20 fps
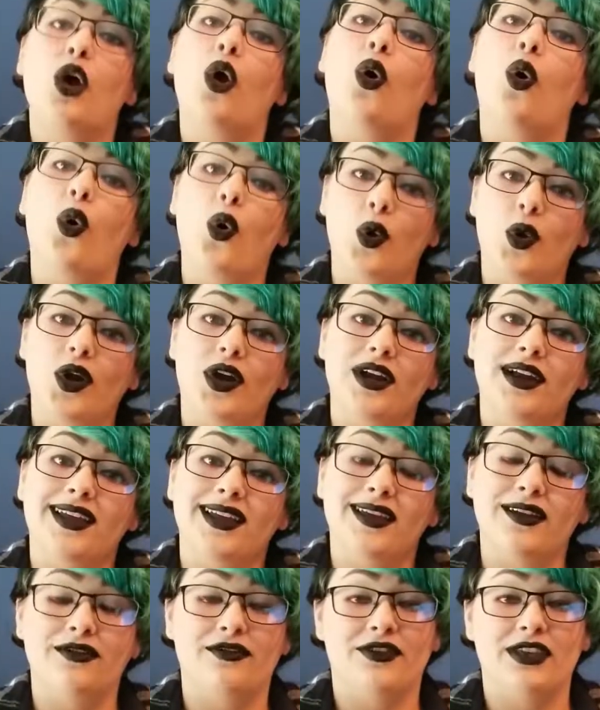or
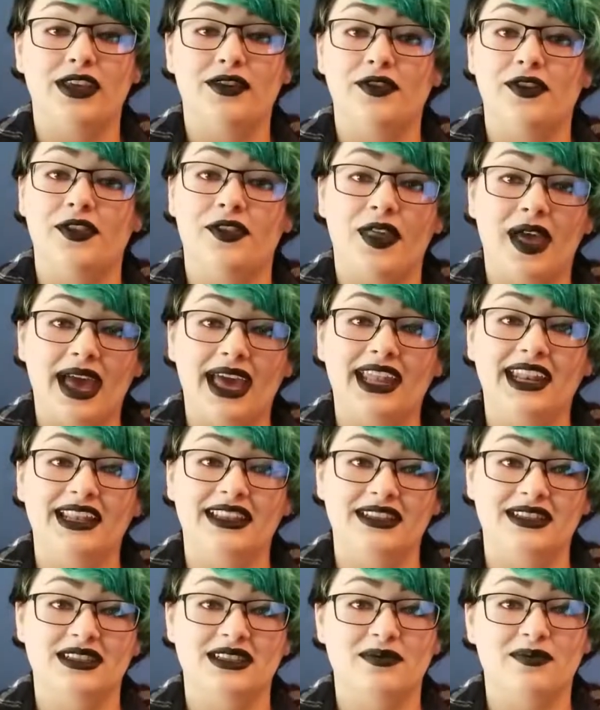if even that
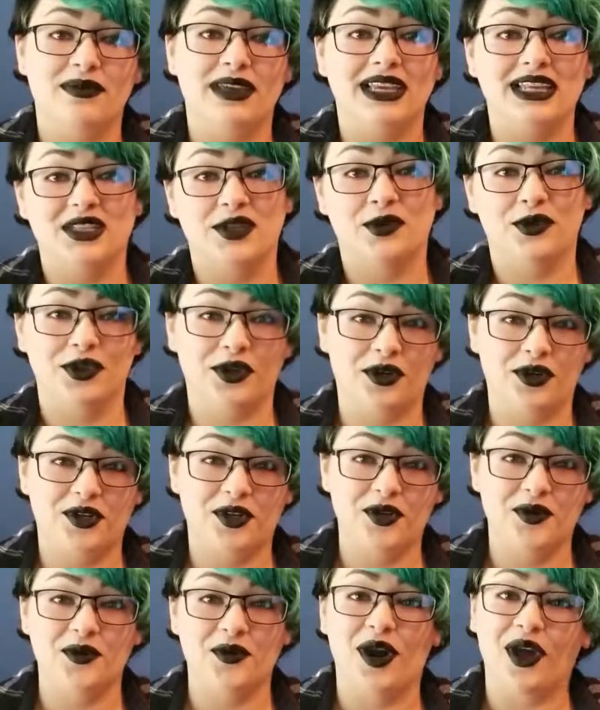makes you a little
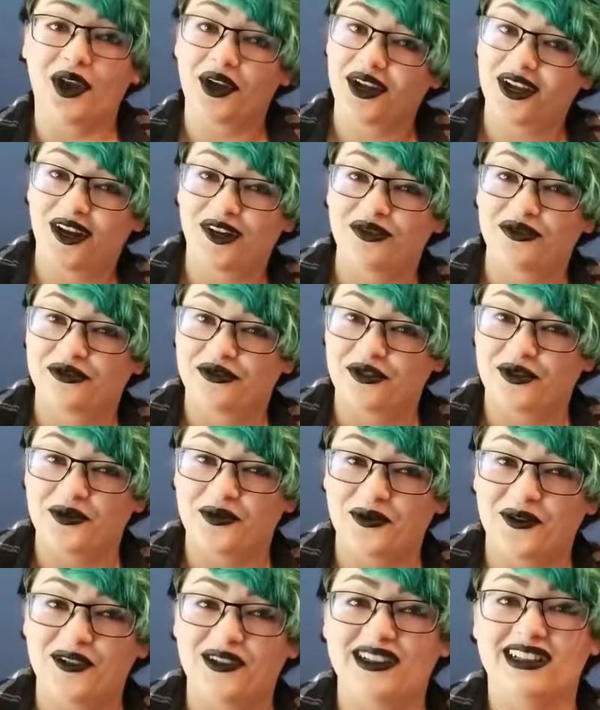too
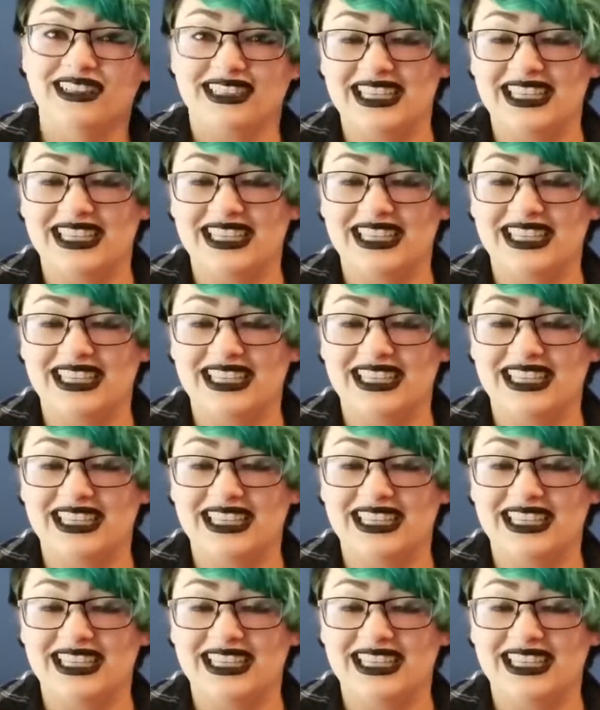uncomfortable